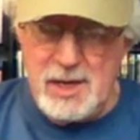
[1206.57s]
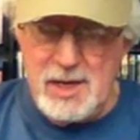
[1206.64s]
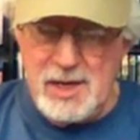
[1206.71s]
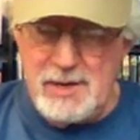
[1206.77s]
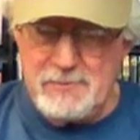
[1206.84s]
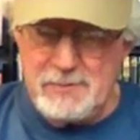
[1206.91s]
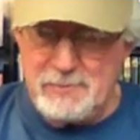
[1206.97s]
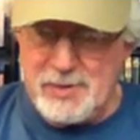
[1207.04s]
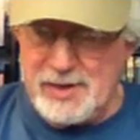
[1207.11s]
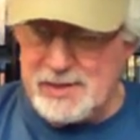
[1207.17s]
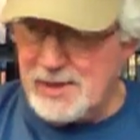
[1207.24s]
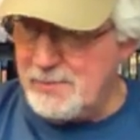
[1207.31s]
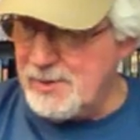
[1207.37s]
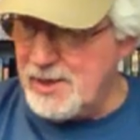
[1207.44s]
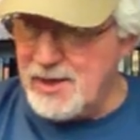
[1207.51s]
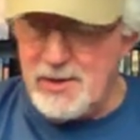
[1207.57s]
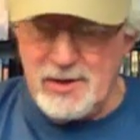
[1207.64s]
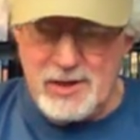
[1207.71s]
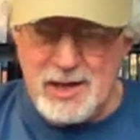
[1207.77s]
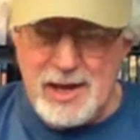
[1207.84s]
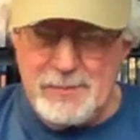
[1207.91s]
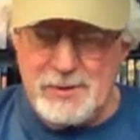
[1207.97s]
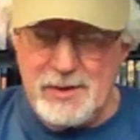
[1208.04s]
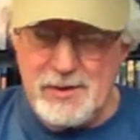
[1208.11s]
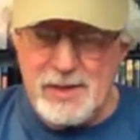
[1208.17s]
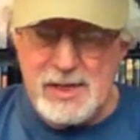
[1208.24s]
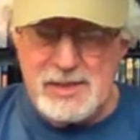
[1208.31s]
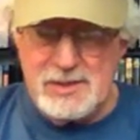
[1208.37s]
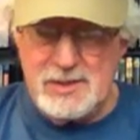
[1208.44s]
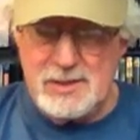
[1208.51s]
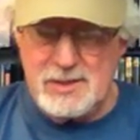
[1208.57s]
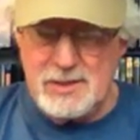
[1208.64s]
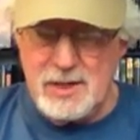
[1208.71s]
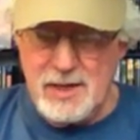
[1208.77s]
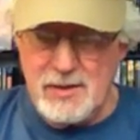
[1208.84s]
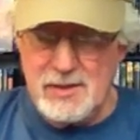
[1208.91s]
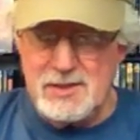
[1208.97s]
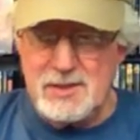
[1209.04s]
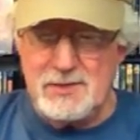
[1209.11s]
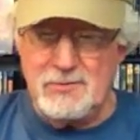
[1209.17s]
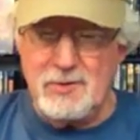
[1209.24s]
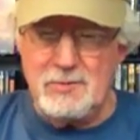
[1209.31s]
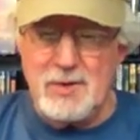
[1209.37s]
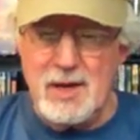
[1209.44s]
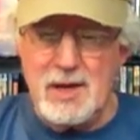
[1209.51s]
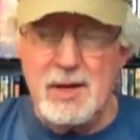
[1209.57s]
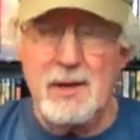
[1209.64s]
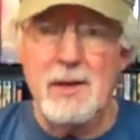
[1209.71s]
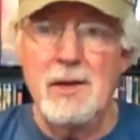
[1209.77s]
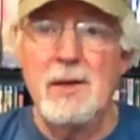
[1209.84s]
And picked up another copy of this. This is for my